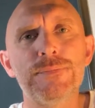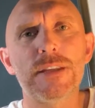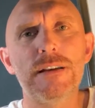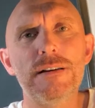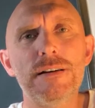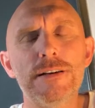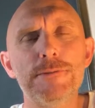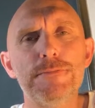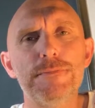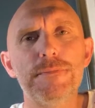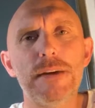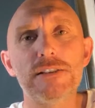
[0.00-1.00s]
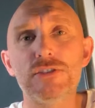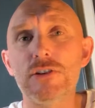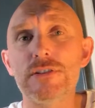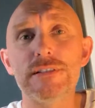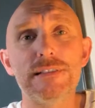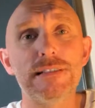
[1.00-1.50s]
I
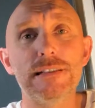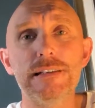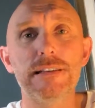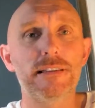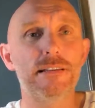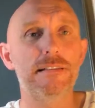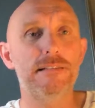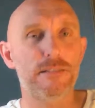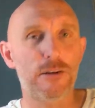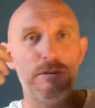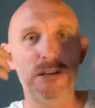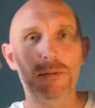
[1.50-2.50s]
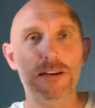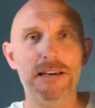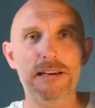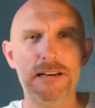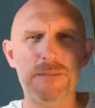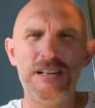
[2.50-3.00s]
started seeing things come into my
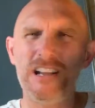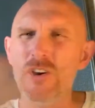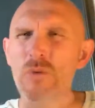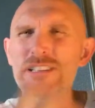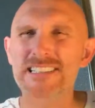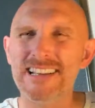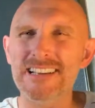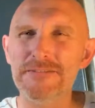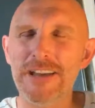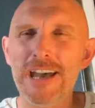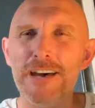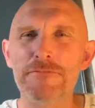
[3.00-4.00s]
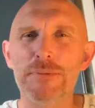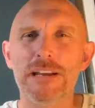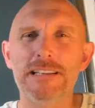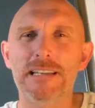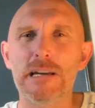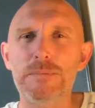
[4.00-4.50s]
head. I mean, I always kind of have, but
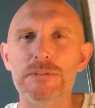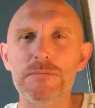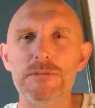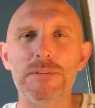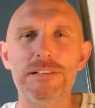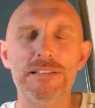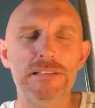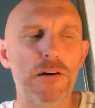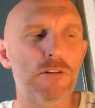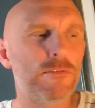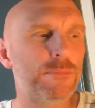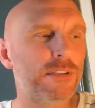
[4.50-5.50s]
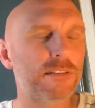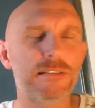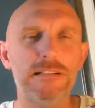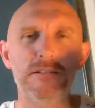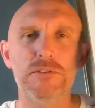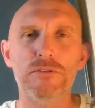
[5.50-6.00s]
I kept them to myself because
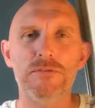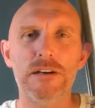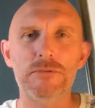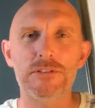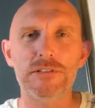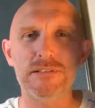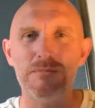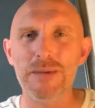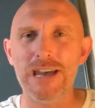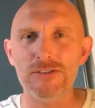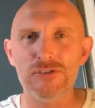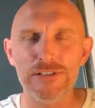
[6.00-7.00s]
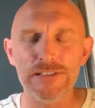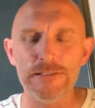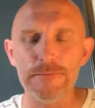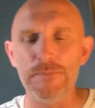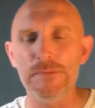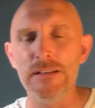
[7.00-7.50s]
I didn't know if I was just imagining
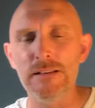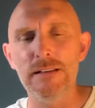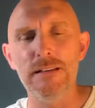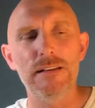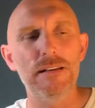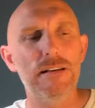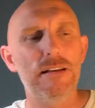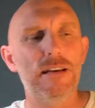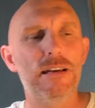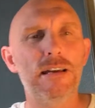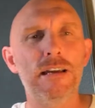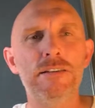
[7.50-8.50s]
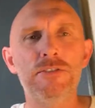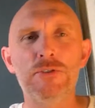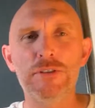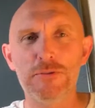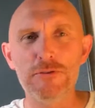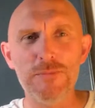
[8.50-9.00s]
it. And
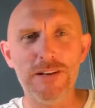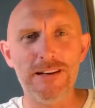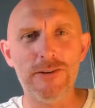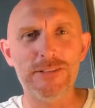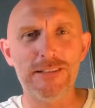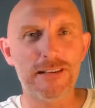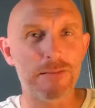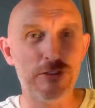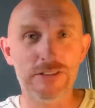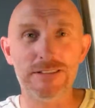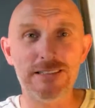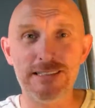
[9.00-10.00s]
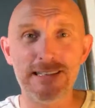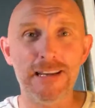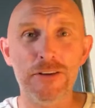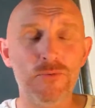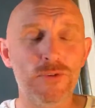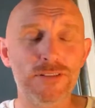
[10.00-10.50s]
during group night, I was like, I'm just going to
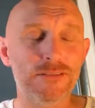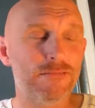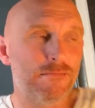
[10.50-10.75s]
say what